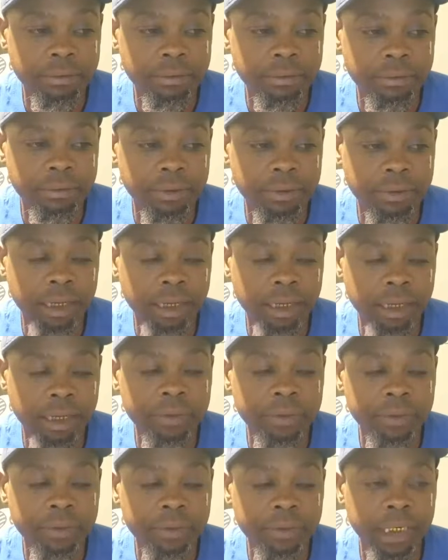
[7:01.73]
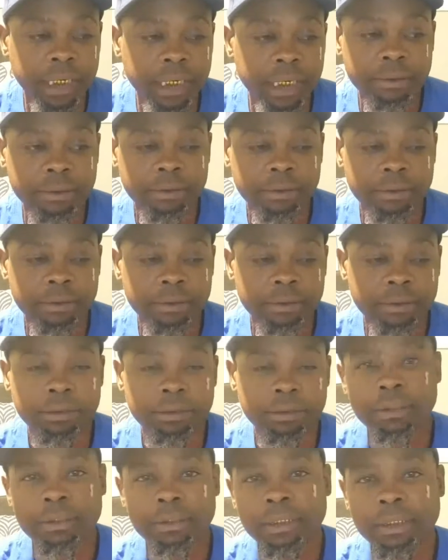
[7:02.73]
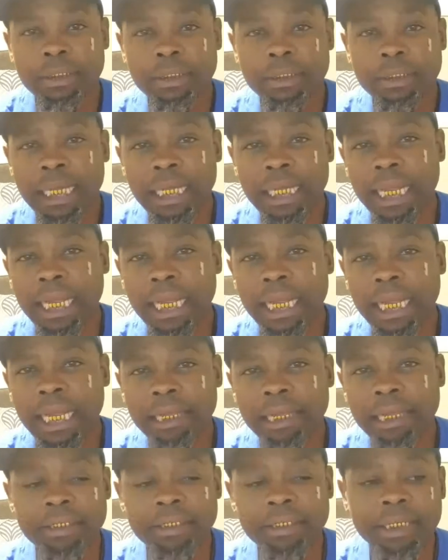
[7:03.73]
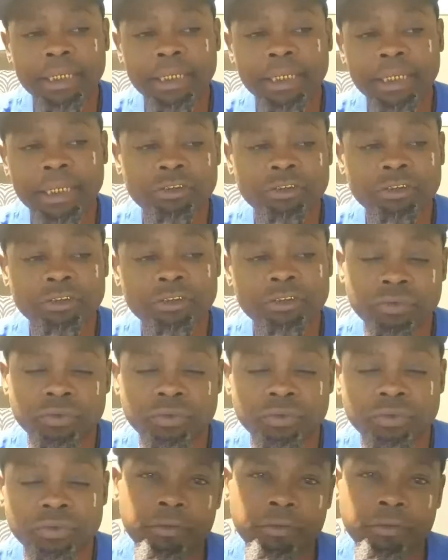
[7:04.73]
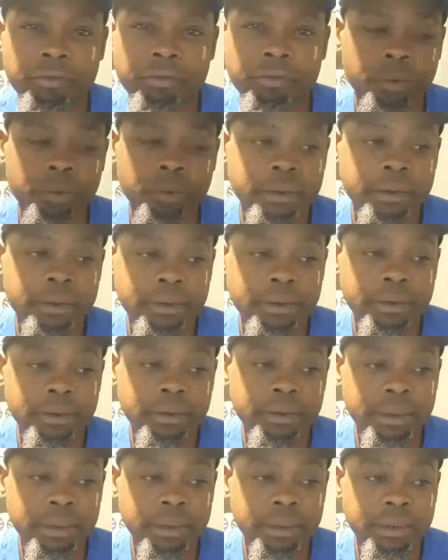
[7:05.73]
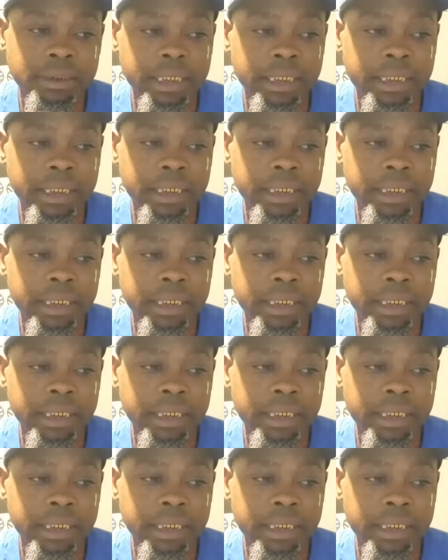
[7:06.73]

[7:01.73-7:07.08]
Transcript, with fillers: I feel like not having a strong focus, not